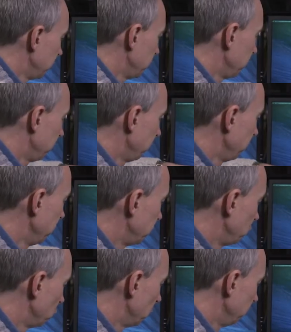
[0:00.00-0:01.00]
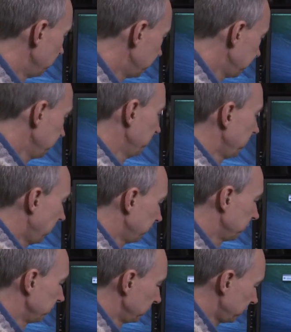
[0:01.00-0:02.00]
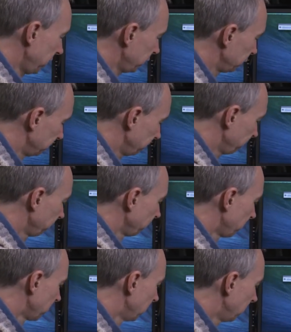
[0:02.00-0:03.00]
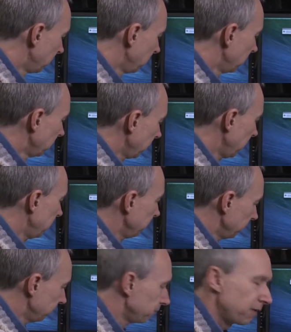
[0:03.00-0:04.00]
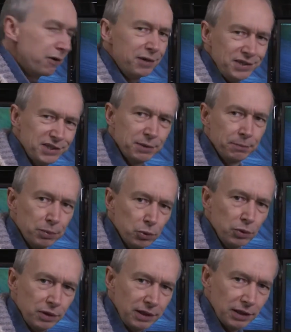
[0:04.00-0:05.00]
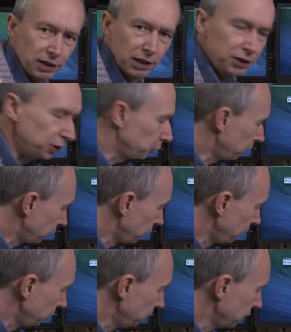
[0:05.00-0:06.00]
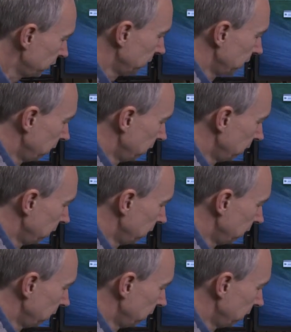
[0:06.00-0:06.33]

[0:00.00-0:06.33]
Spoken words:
So if I were to drop this, it would have some protection. Okay, very simple unit to use.